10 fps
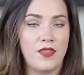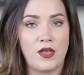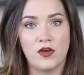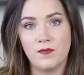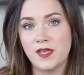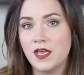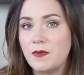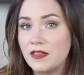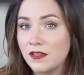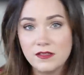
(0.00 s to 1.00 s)
They could be
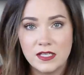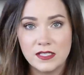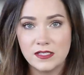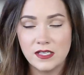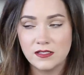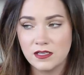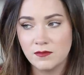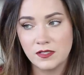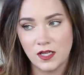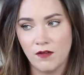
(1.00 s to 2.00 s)
keeping these things to
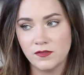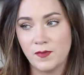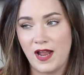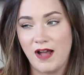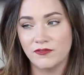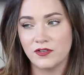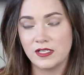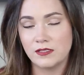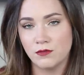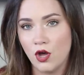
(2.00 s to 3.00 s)
themselves, but after
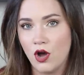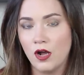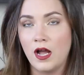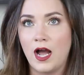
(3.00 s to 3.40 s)
this long,